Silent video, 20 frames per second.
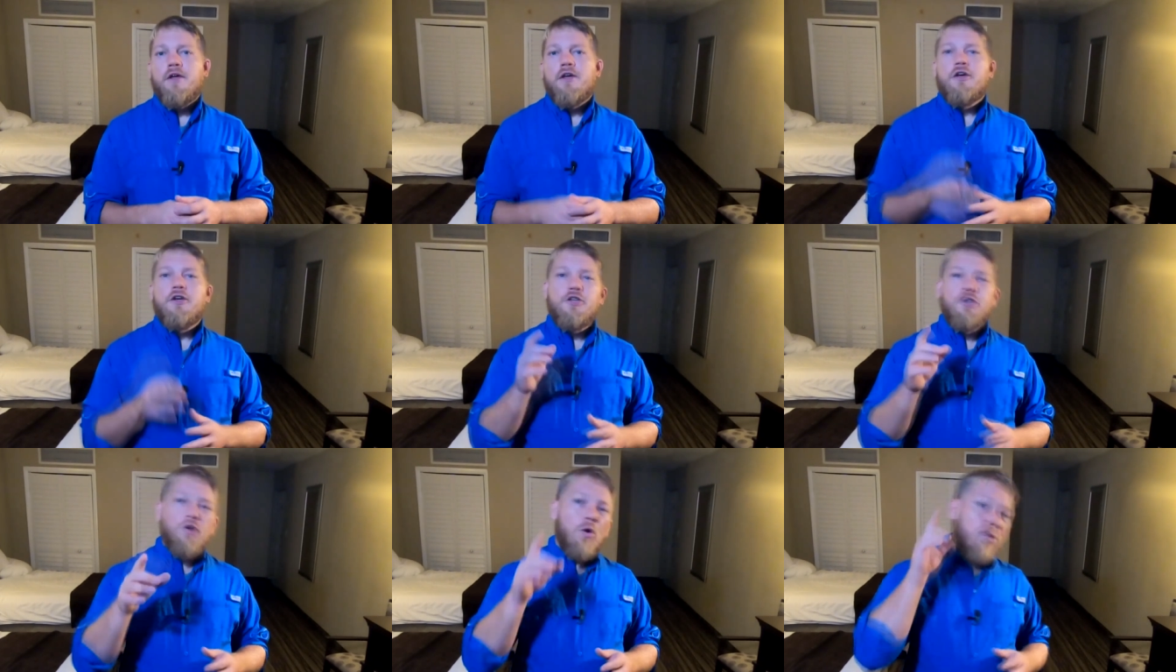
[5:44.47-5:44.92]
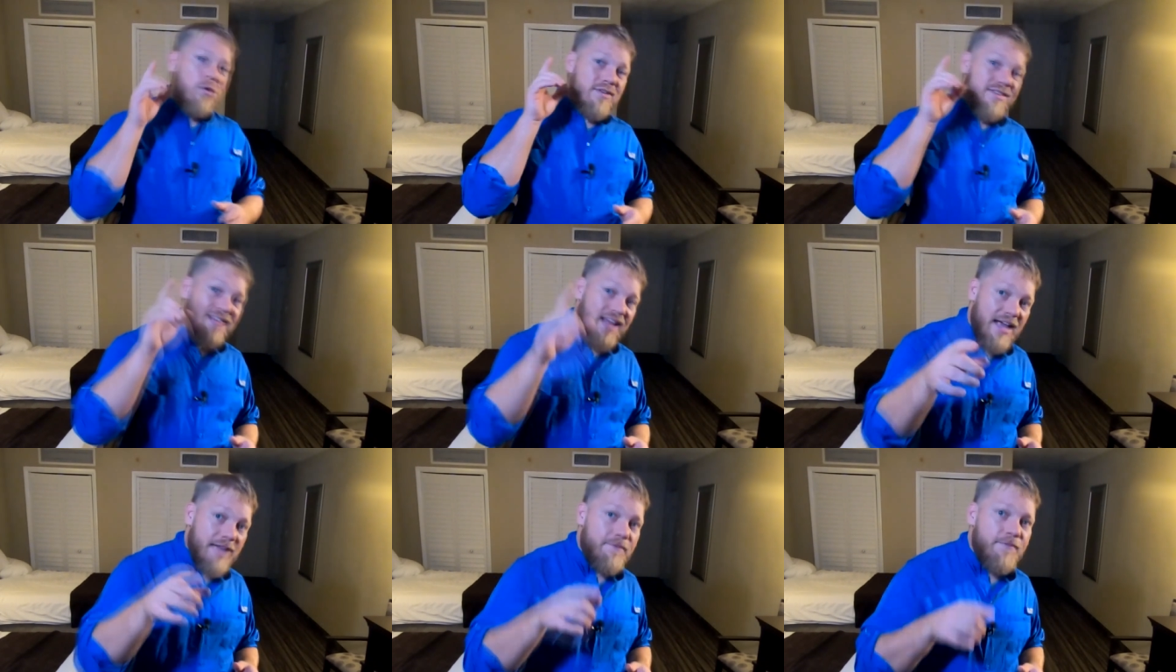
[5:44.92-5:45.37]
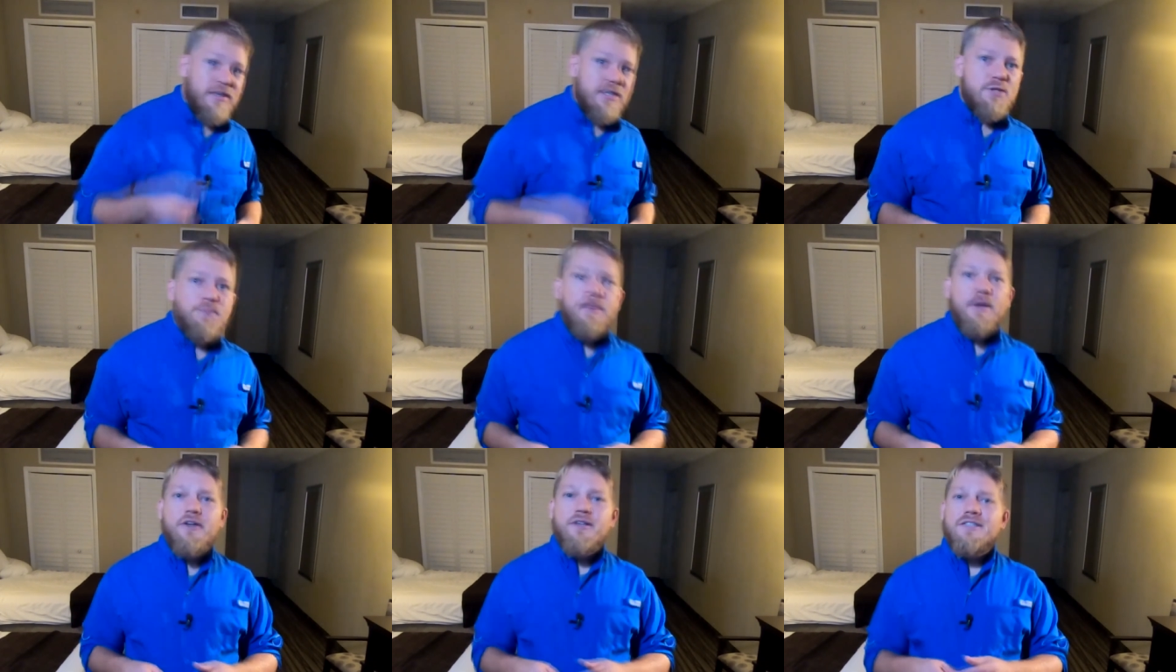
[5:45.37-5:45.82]
Your life
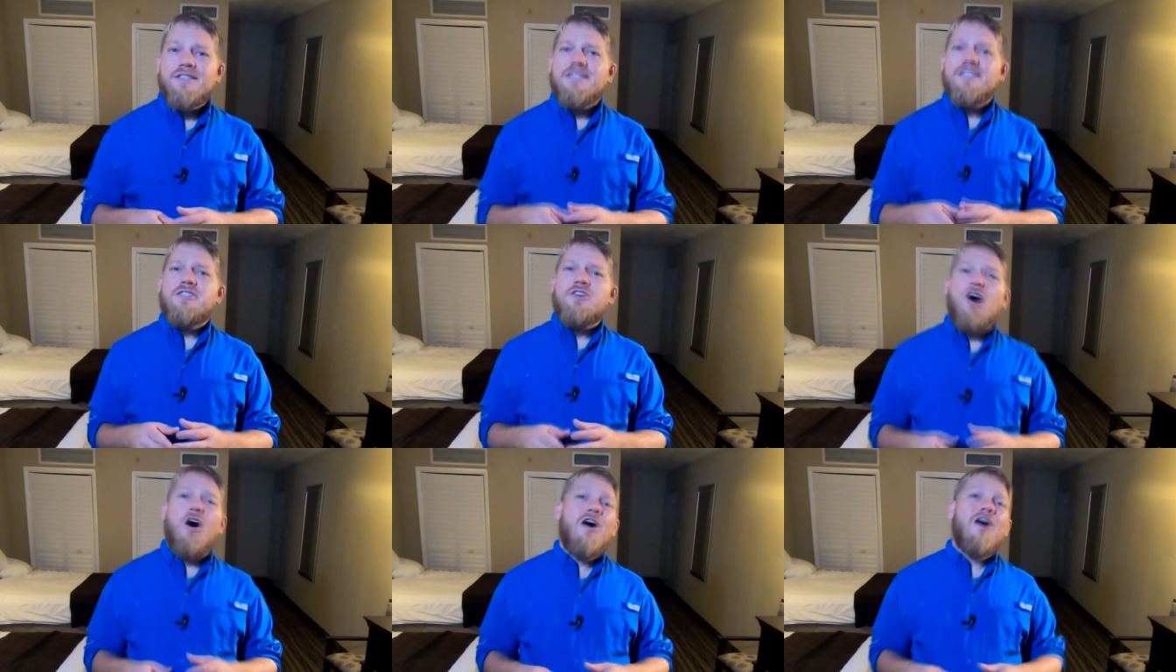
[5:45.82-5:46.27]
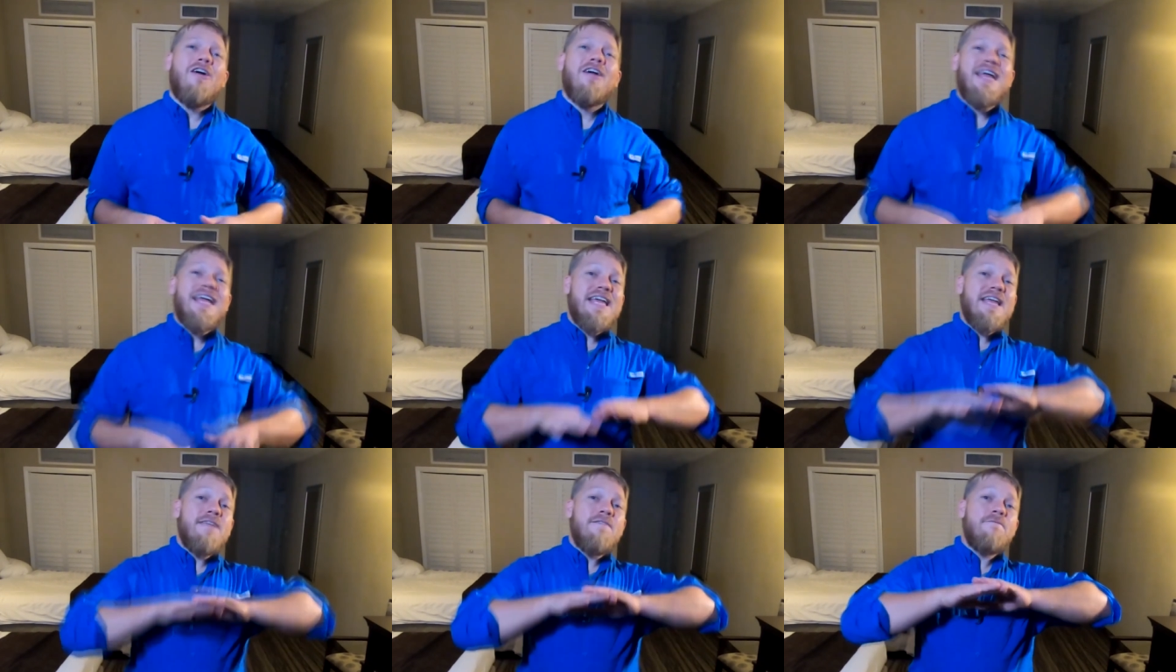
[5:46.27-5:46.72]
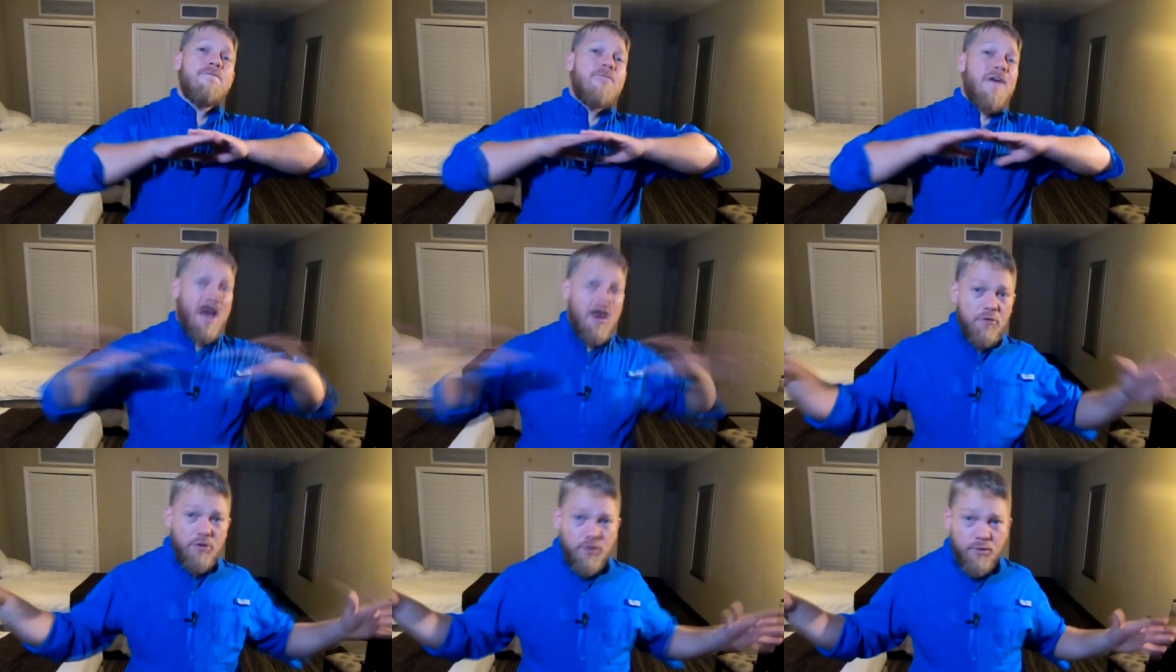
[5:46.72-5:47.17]
experiences are
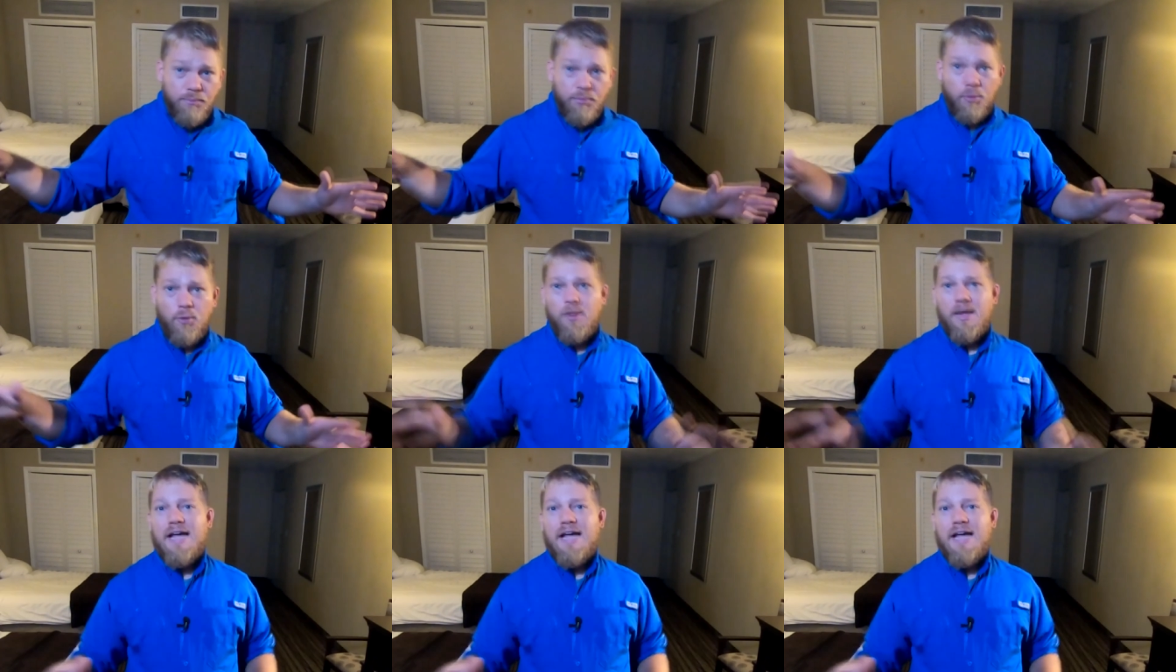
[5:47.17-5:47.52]
invaluable,